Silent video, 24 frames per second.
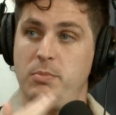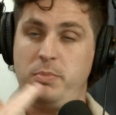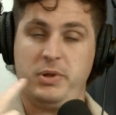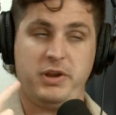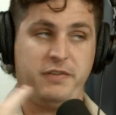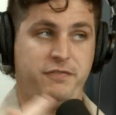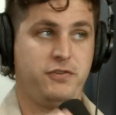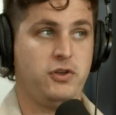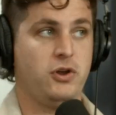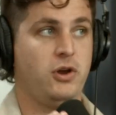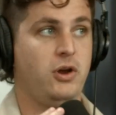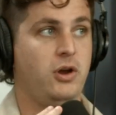But
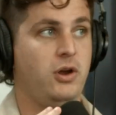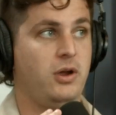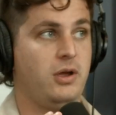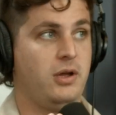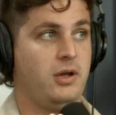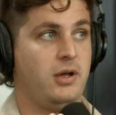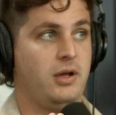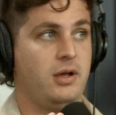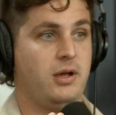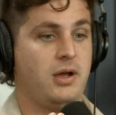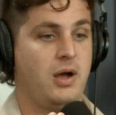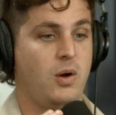if you're
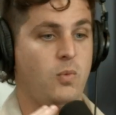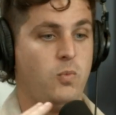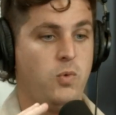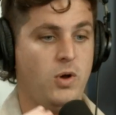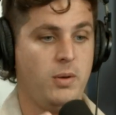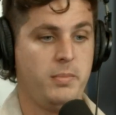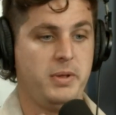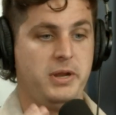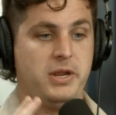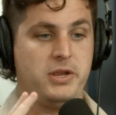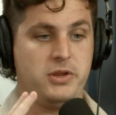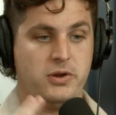a
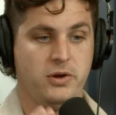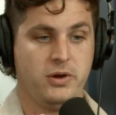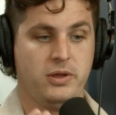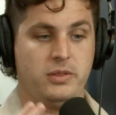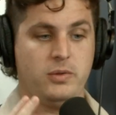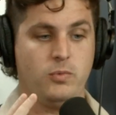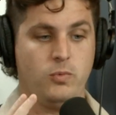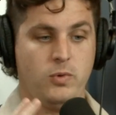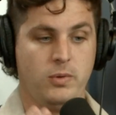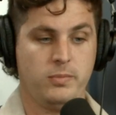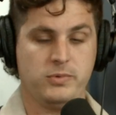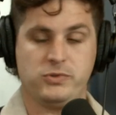woman and you're in the
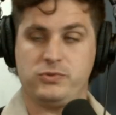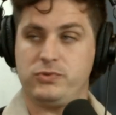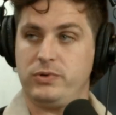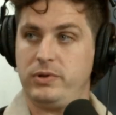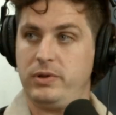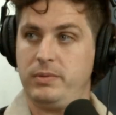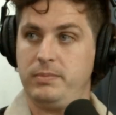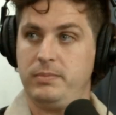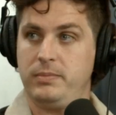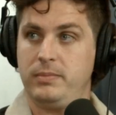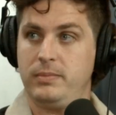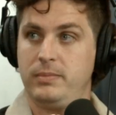women's
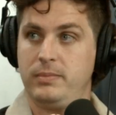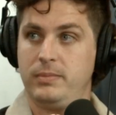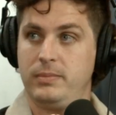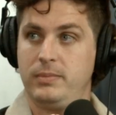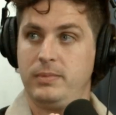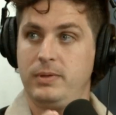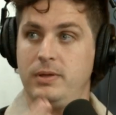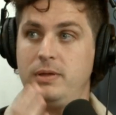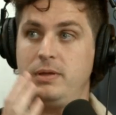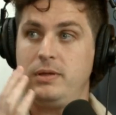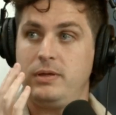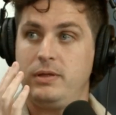room,
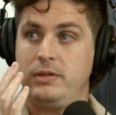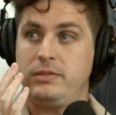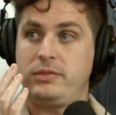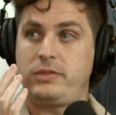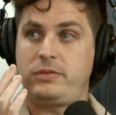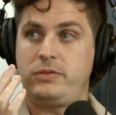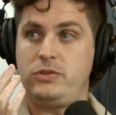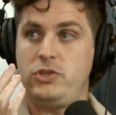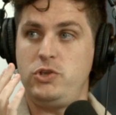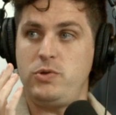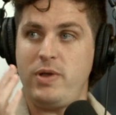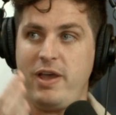
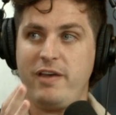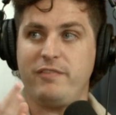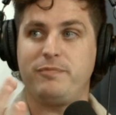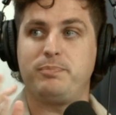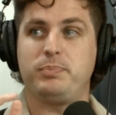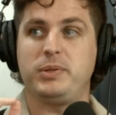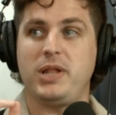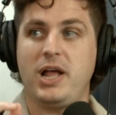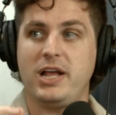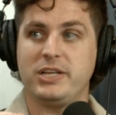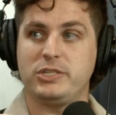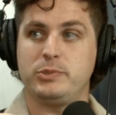you have
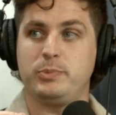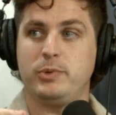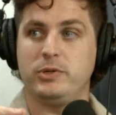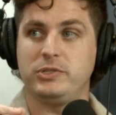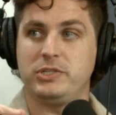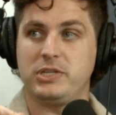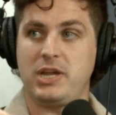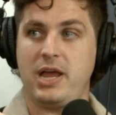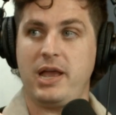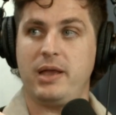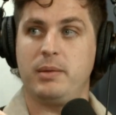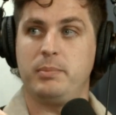plausible
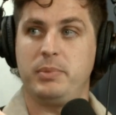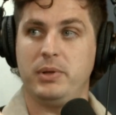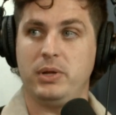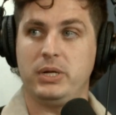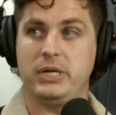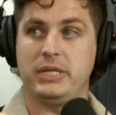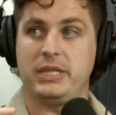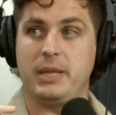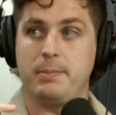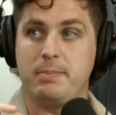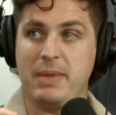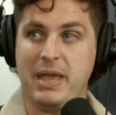
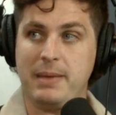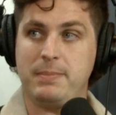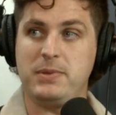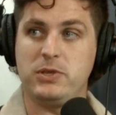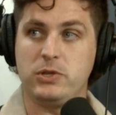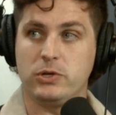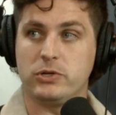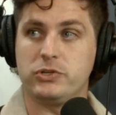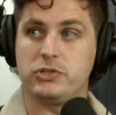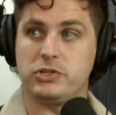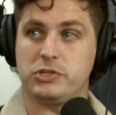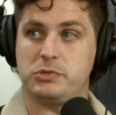deniability that maybe
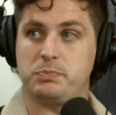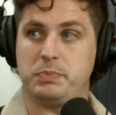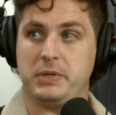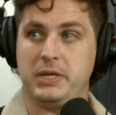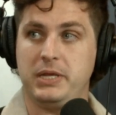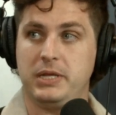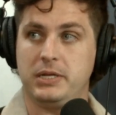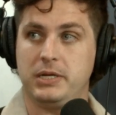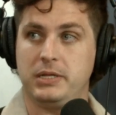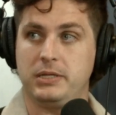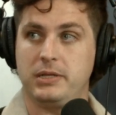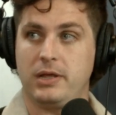you're just
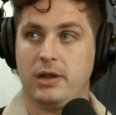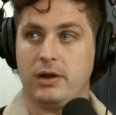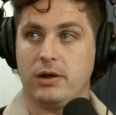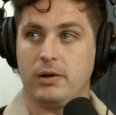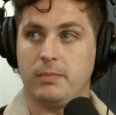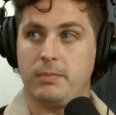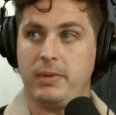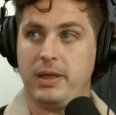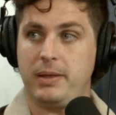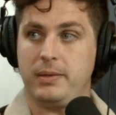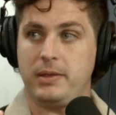peeing in there, or you